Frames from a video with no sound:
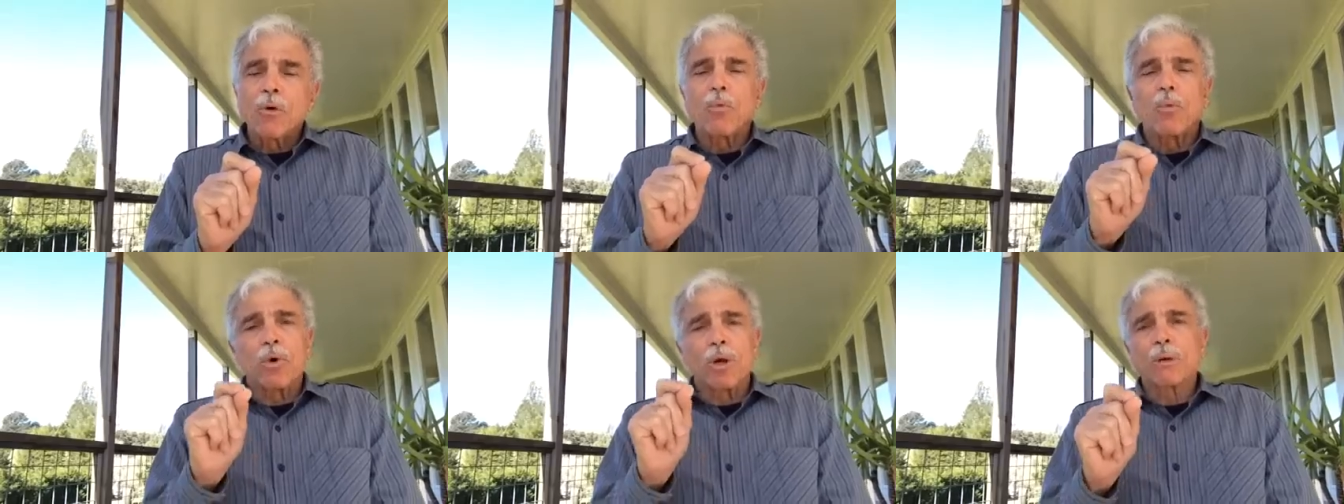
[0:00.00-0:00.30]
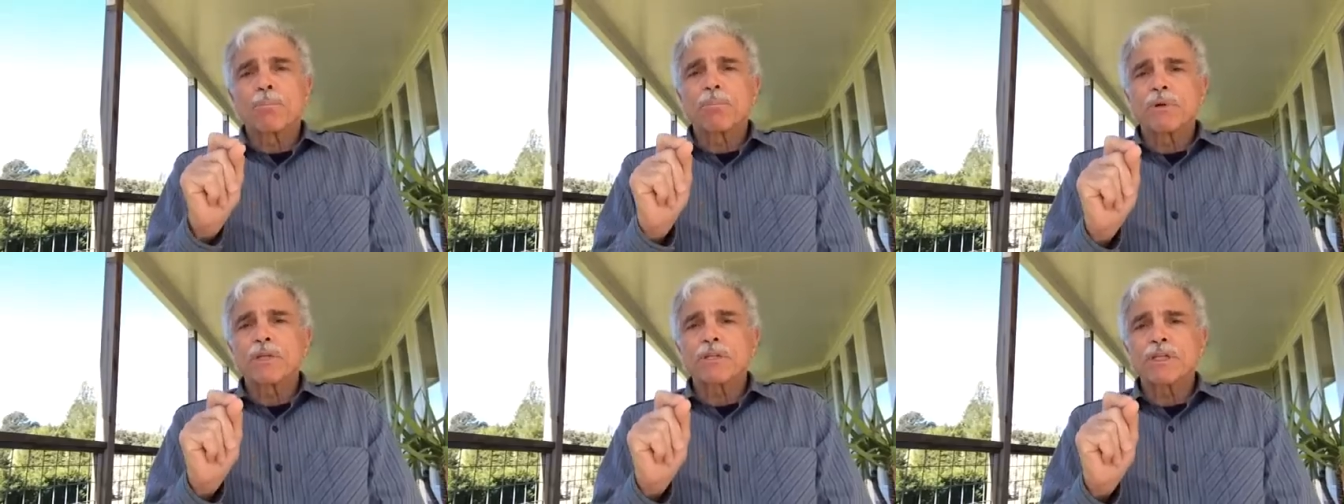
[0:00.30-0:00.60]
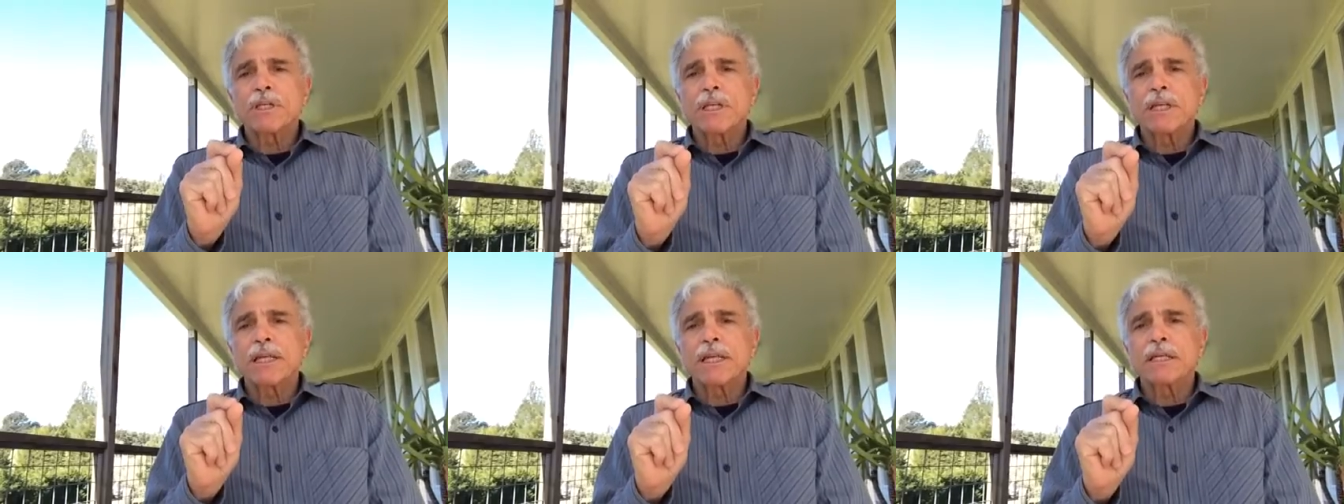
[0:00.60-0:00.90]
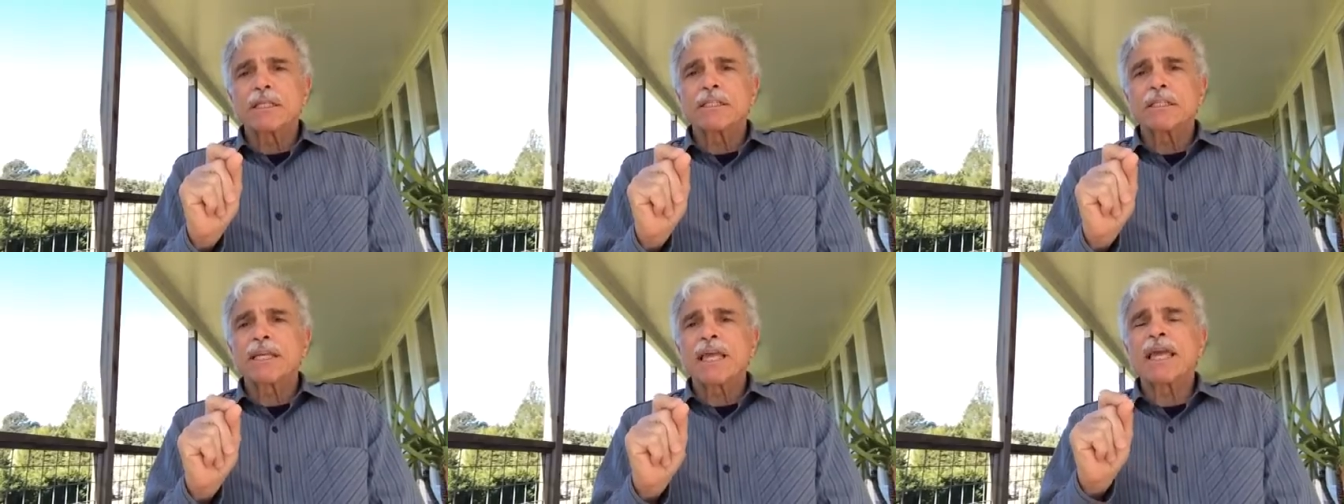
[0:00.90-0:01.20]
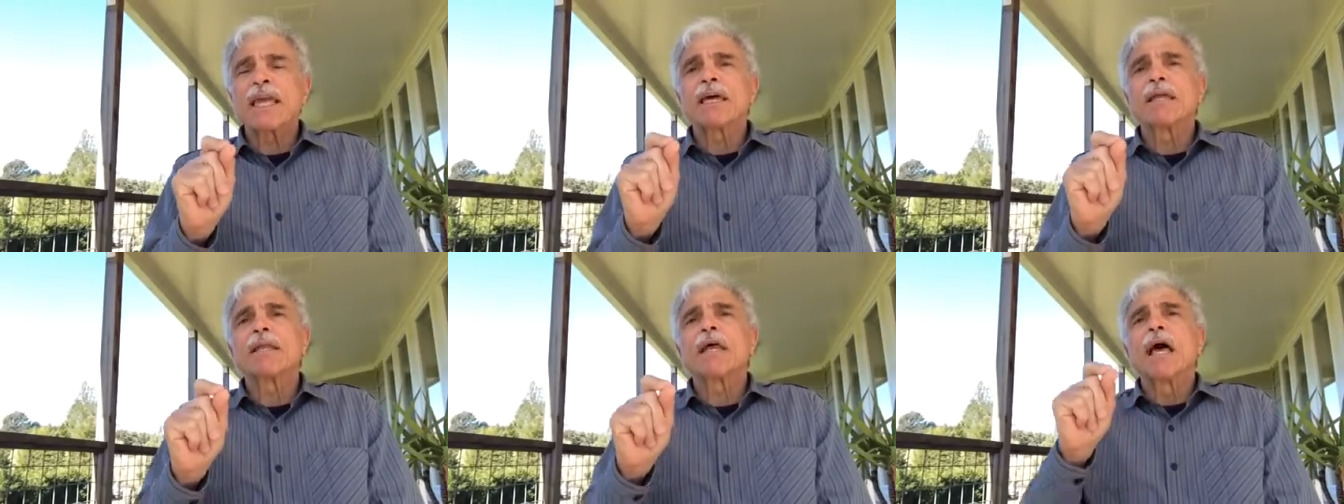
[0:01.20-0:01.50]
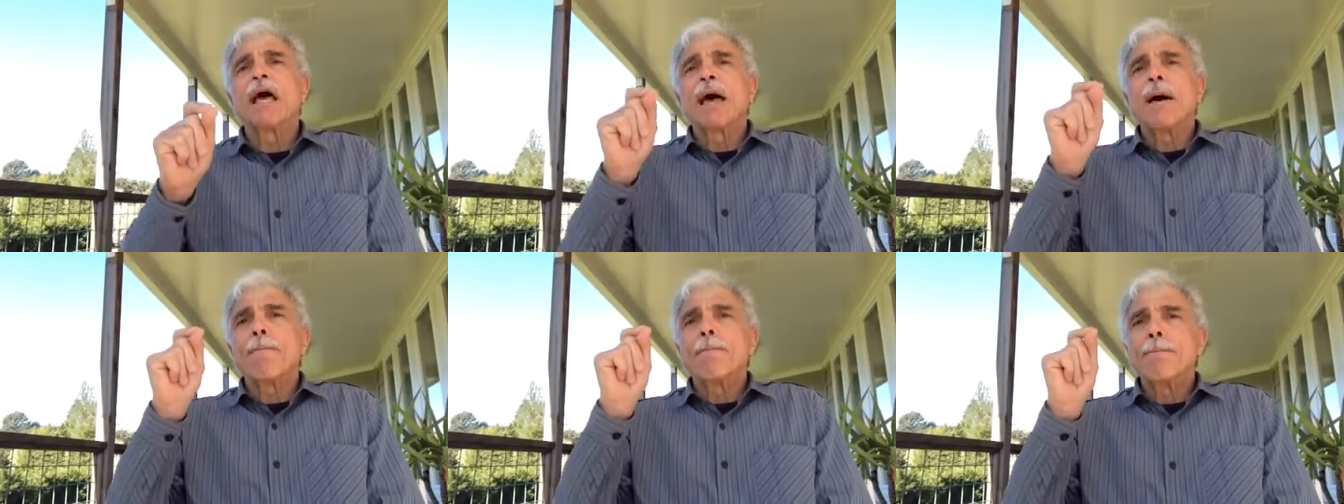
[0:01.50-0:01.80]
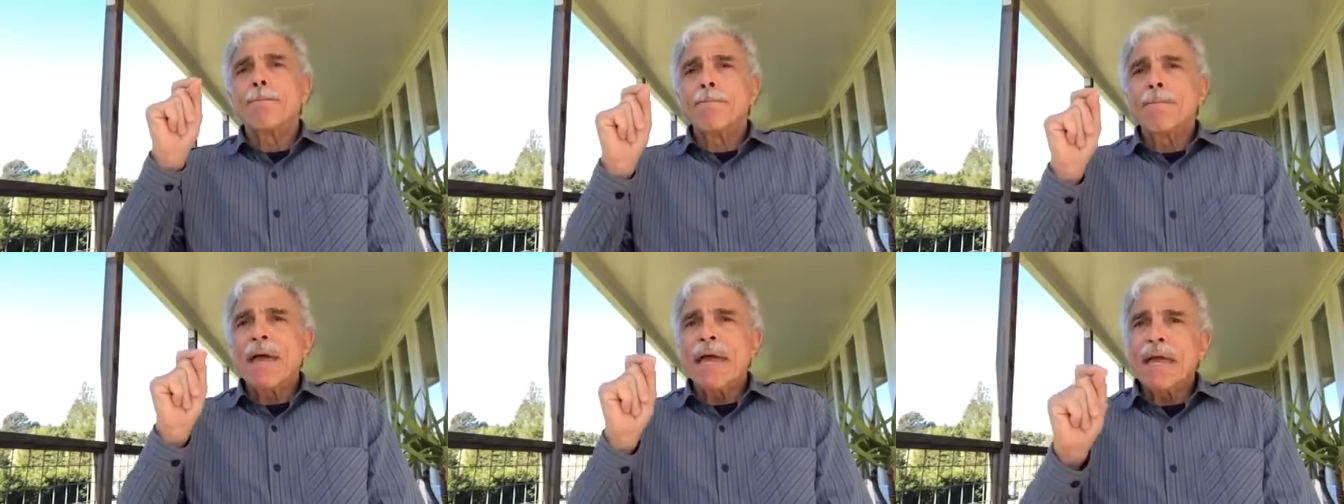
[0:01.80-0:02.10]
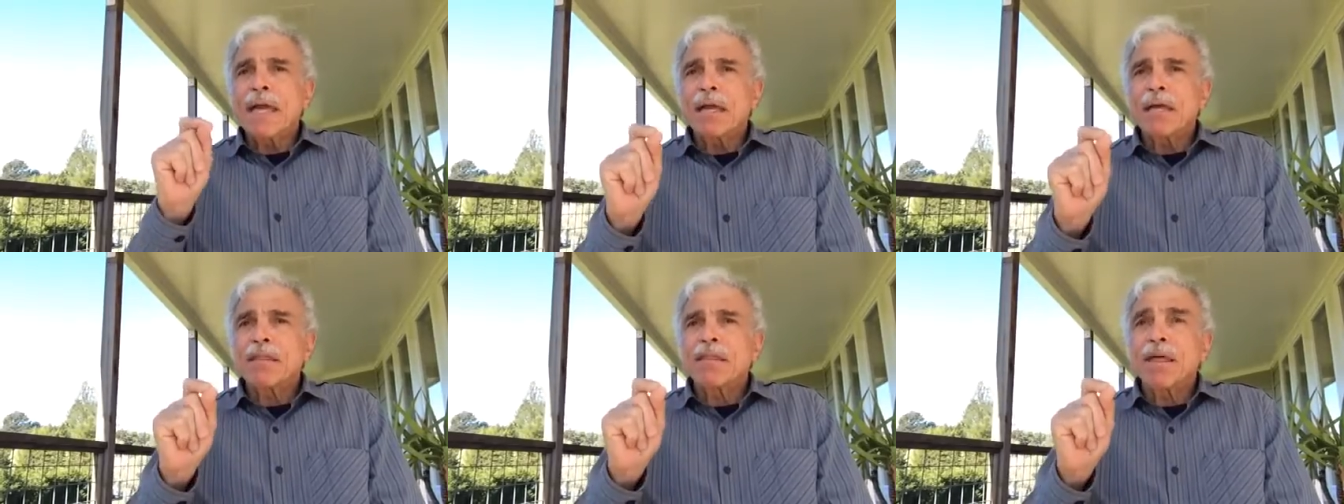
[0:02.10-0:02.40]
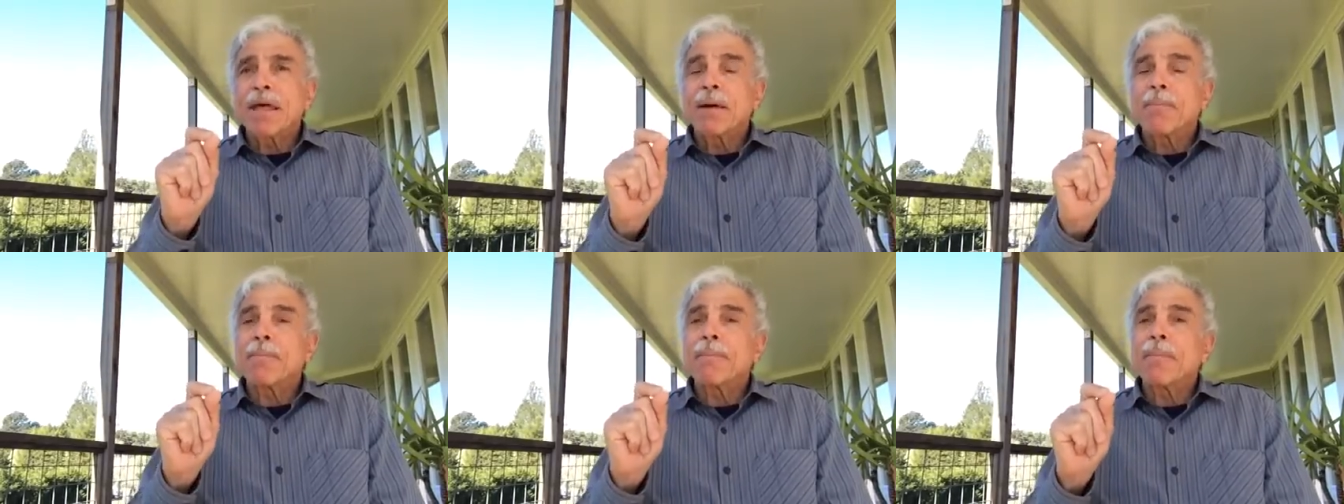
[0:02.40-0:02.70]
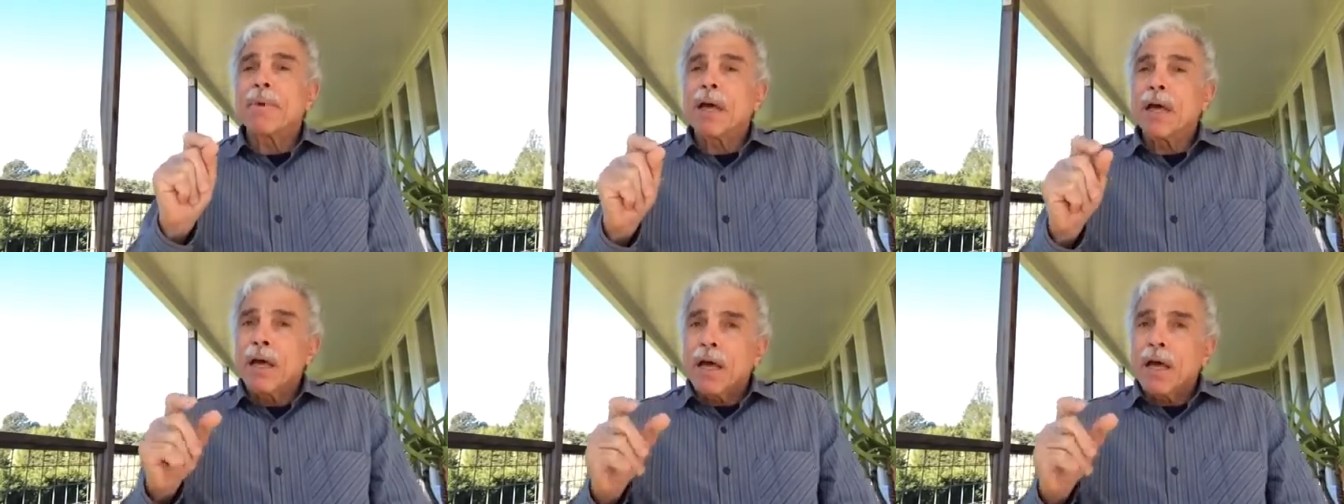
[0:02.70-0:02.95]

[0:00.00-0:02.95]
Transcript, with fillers: What a person eats can make them